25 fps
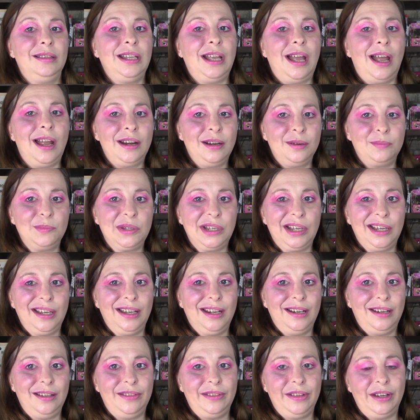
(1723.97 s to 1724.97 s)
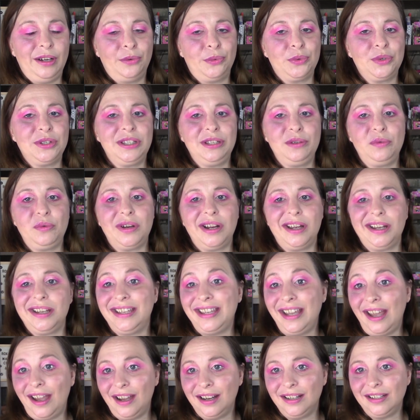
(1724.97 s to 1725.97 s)
items I get in there. We'll see what I
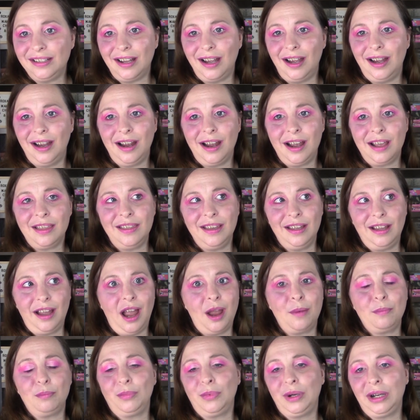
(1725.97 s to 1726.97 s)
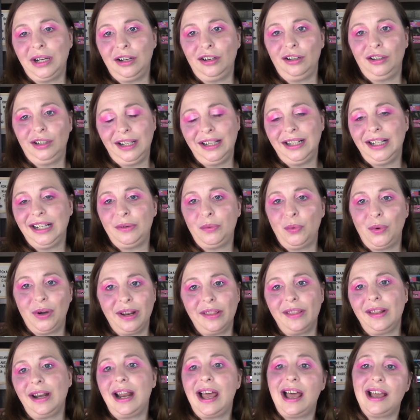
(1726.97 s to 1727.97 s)
get. I think I'm literally like one
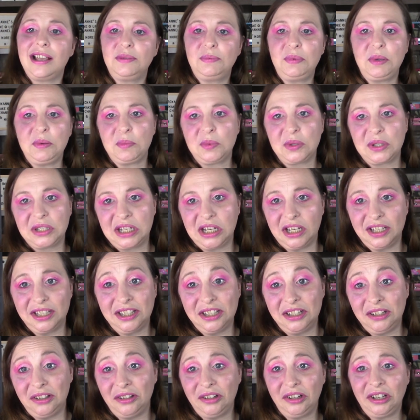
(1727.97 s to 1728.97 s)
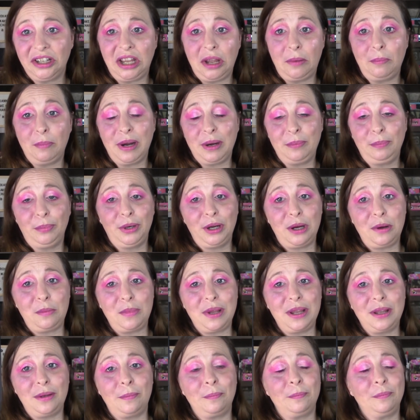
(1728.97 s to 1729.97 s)
of the last people to still get my
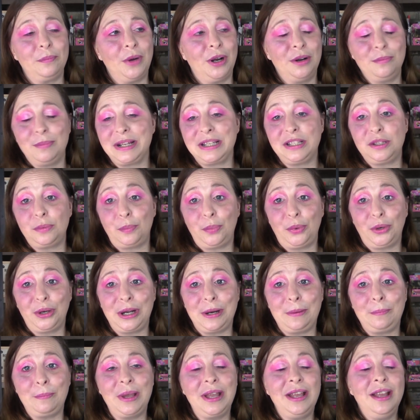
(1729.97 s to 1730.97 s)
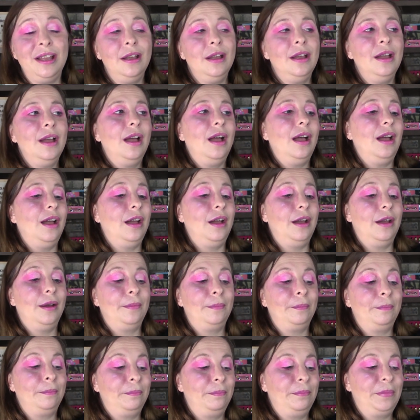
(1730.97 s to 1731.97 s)
premium or my Supreme,
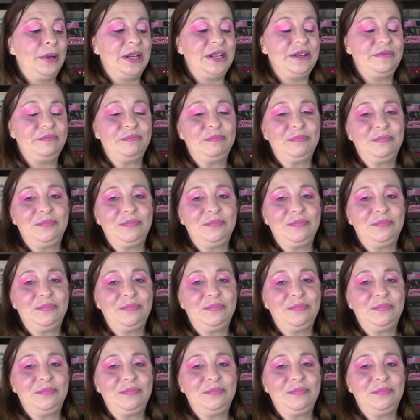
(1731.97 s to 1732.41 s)
but